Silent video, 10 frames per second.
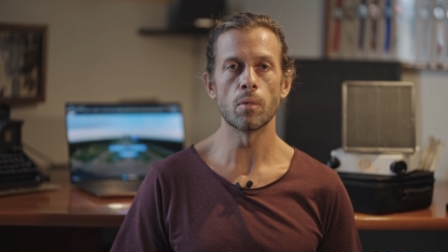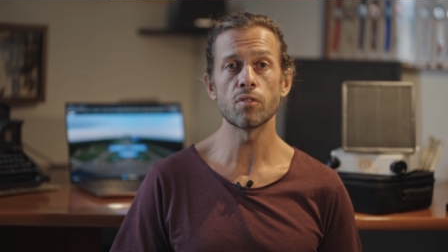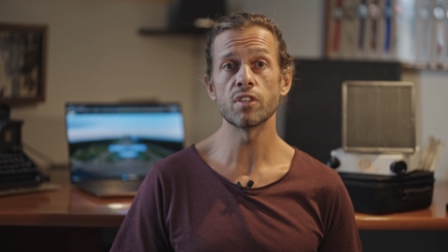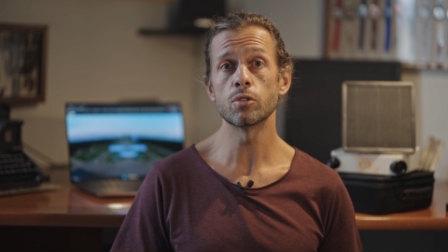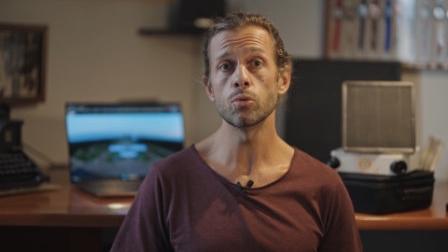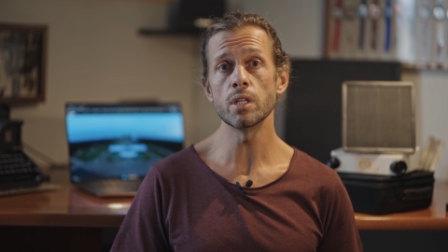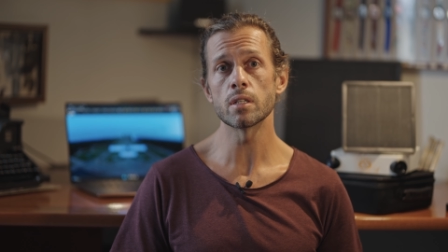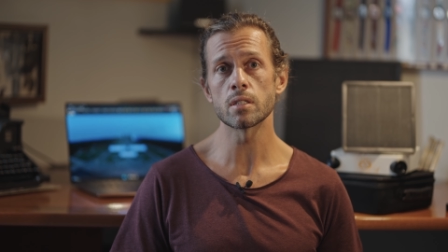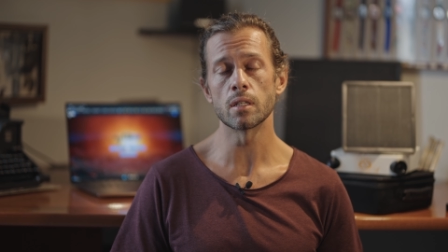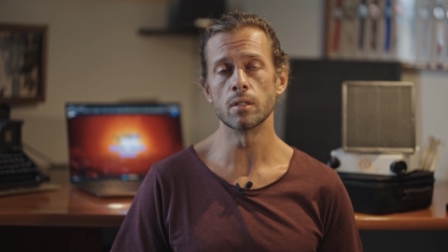More than 2
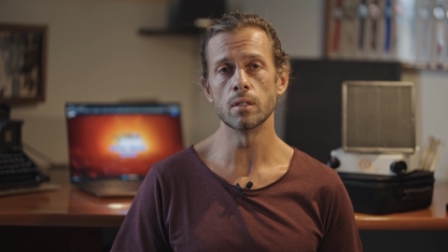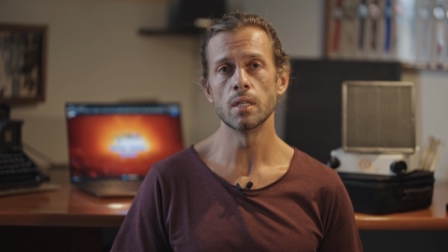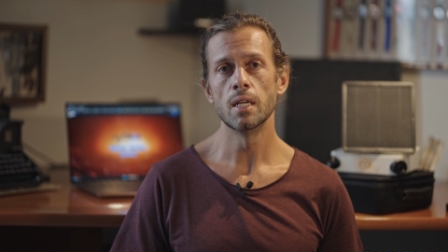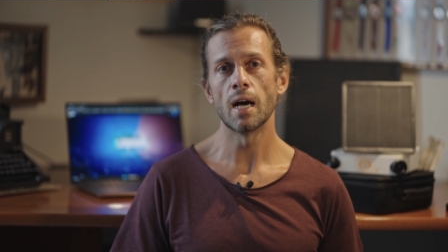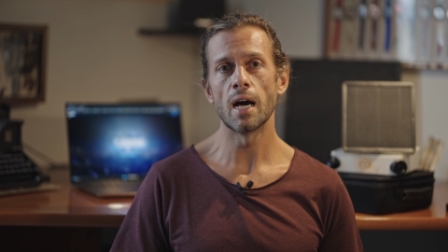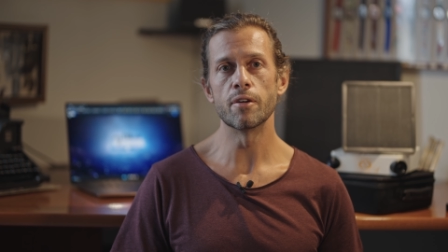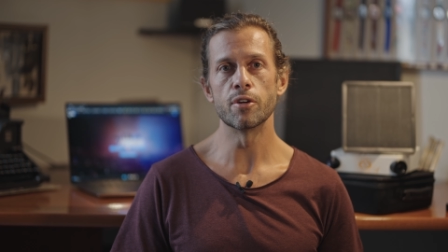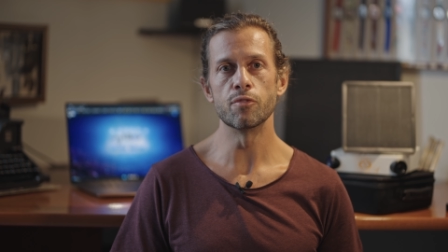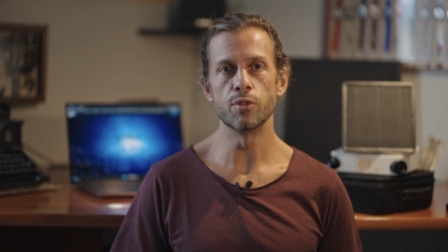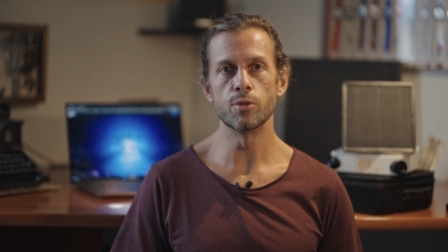years ago, I
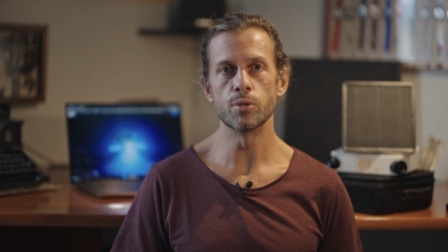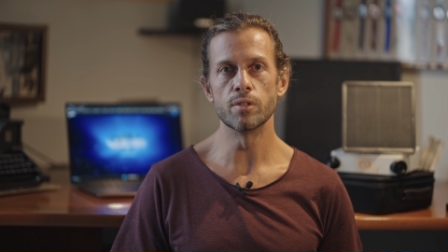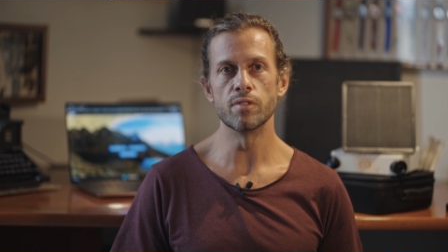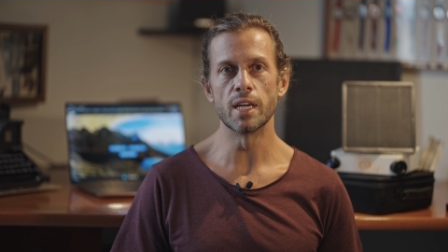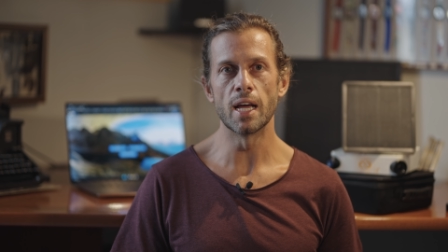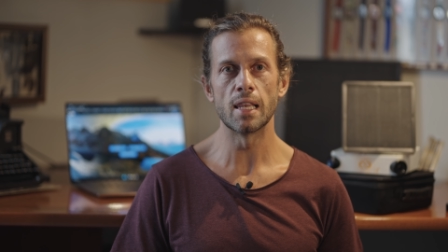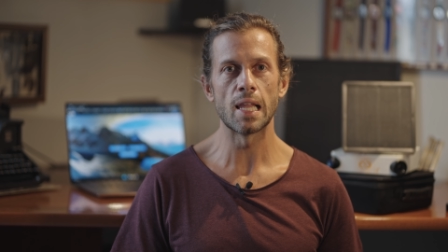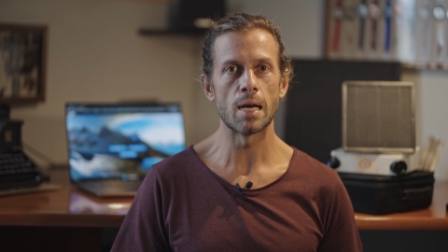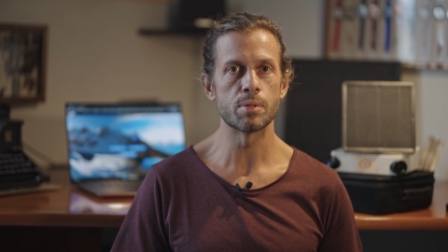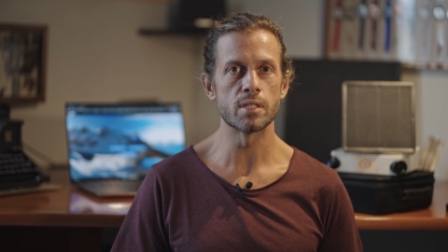reviewed the
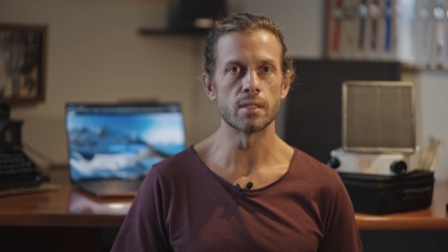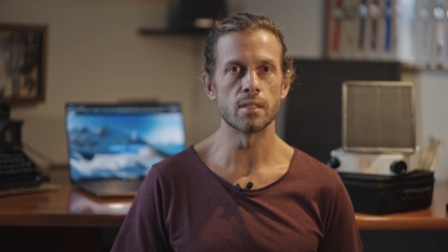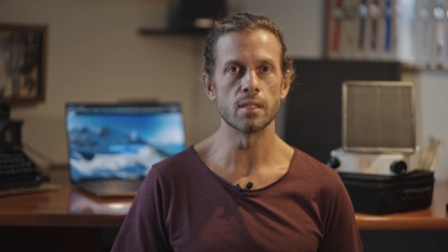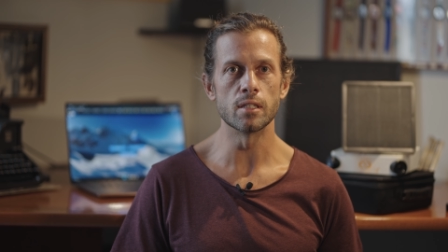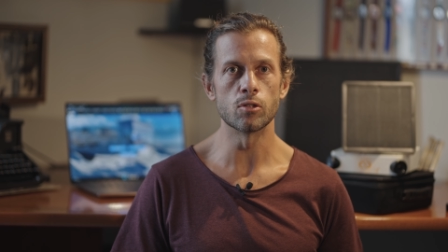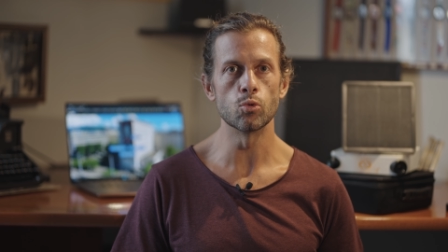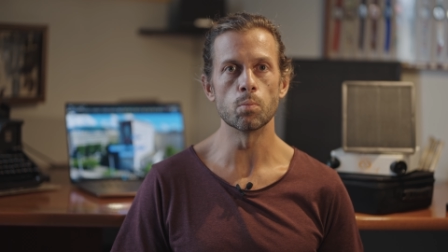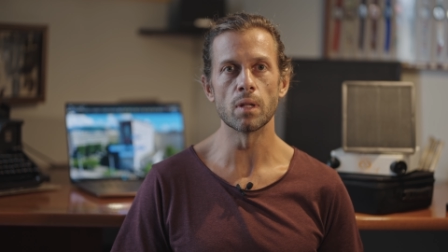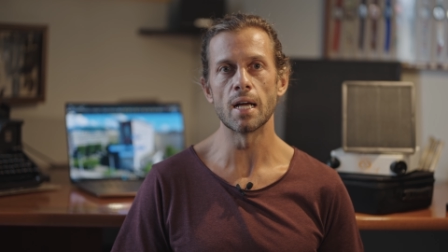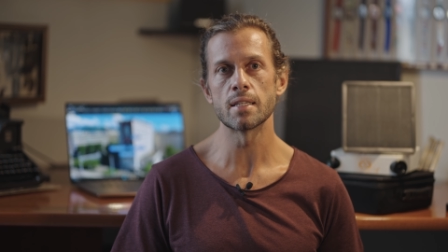Enlaps Tikee3
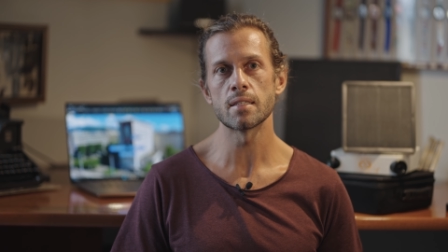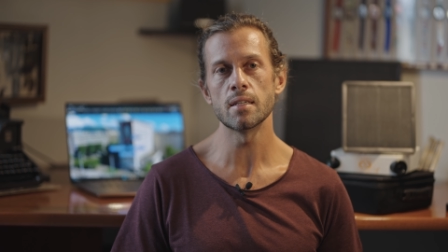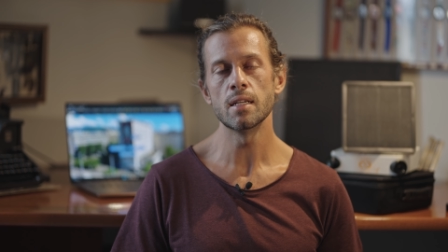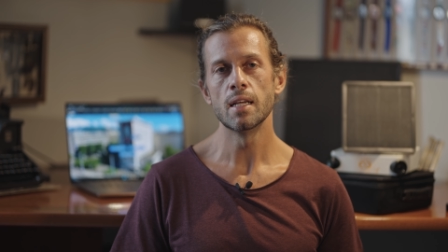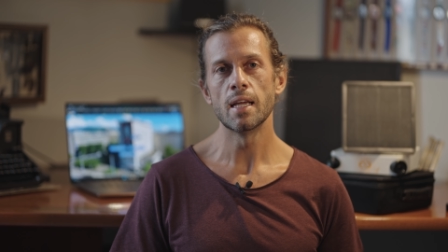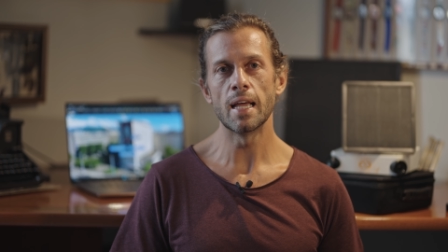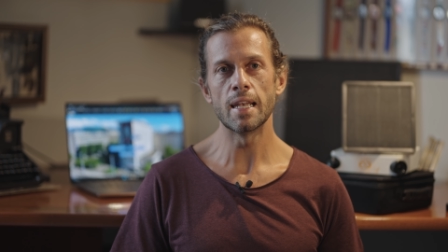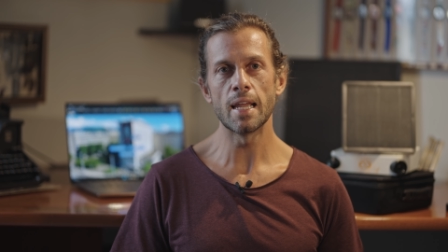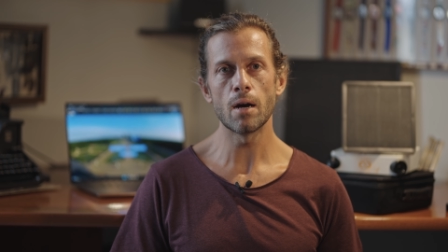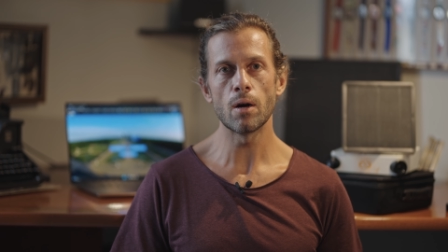PRO
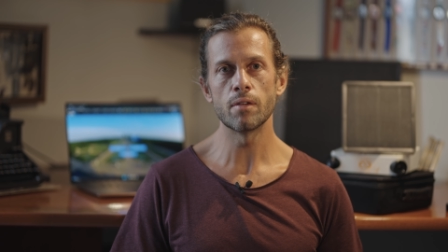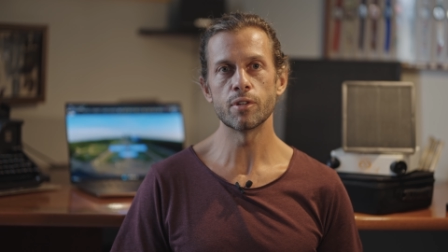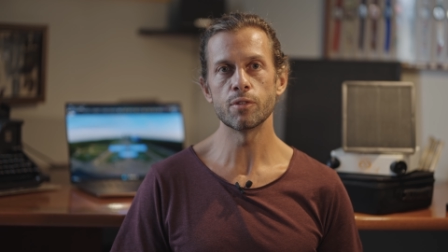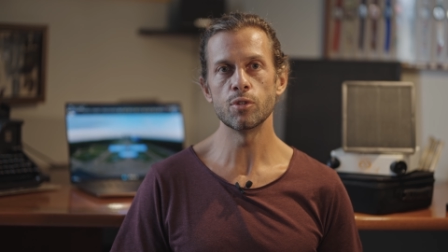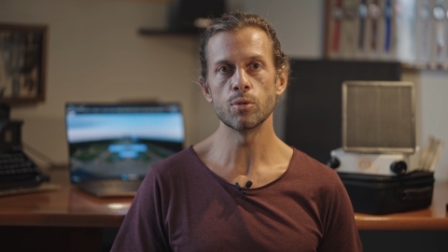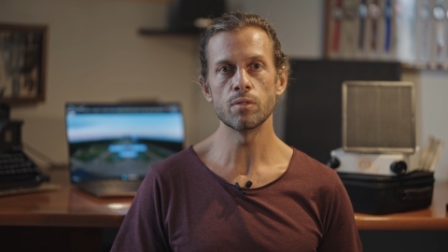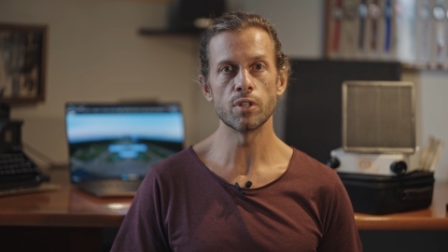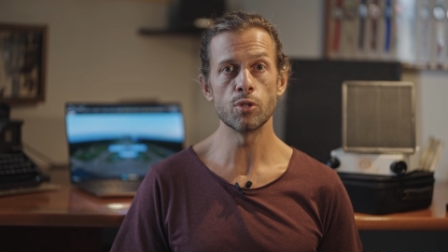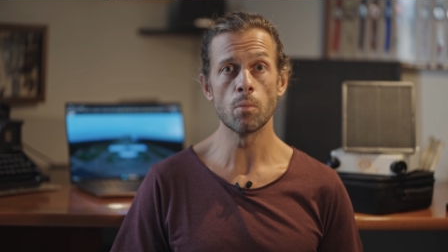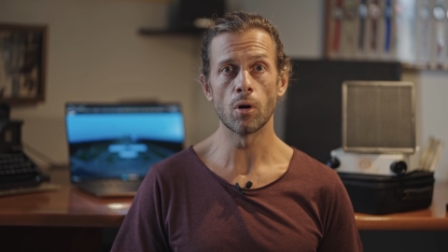and now I'm reviewing
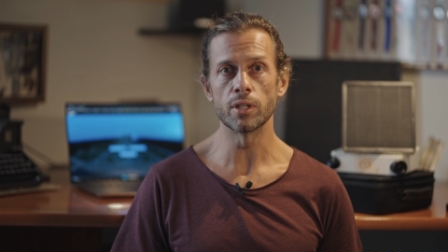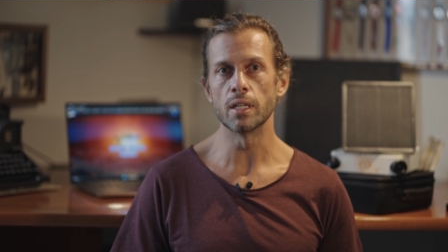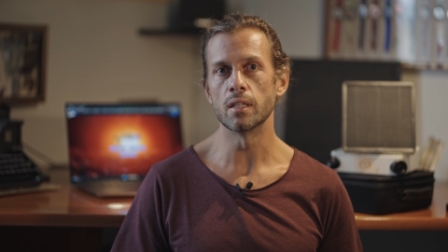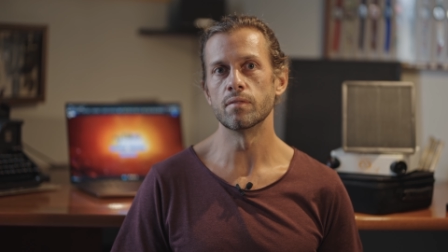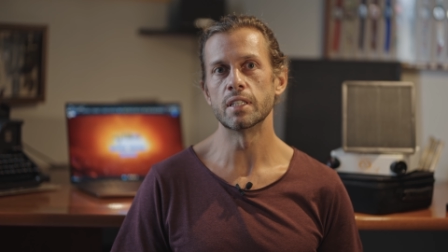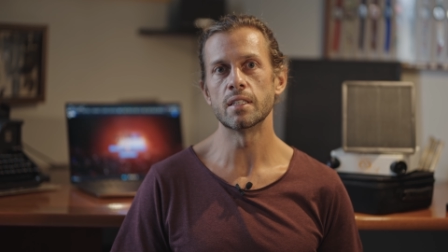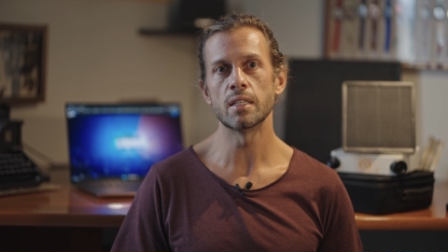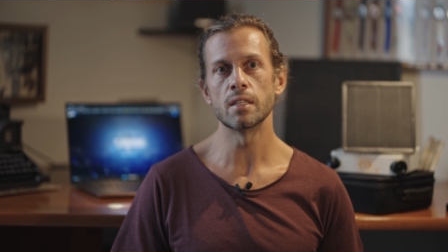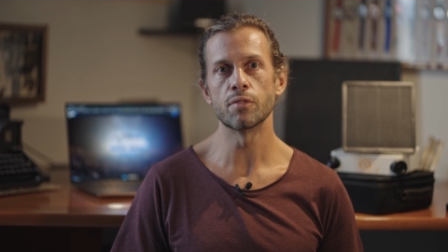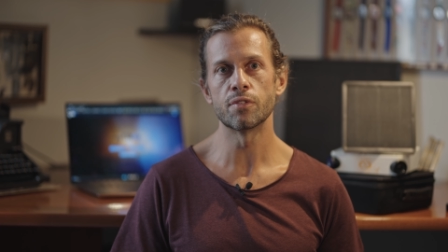the new model, the
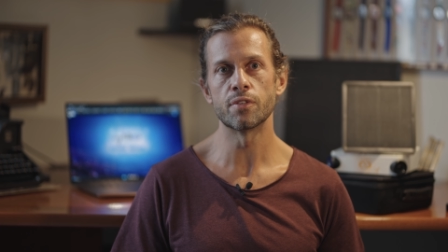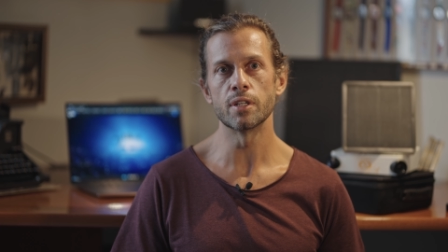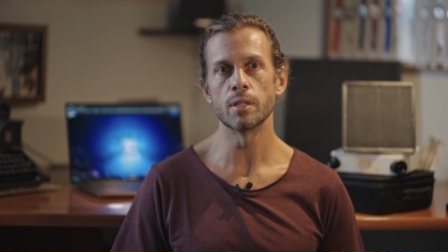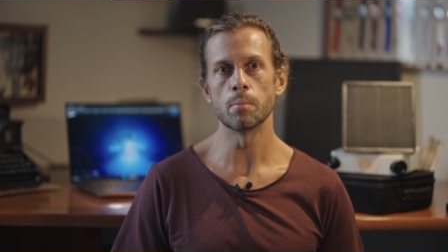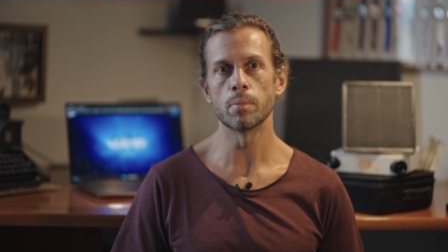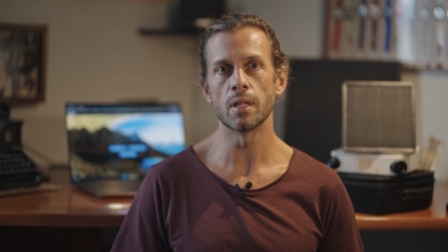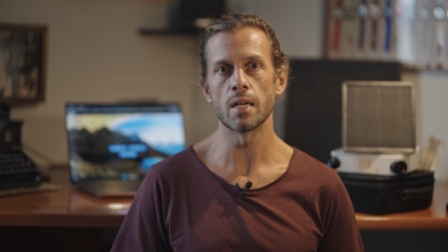Tikee3 PRO.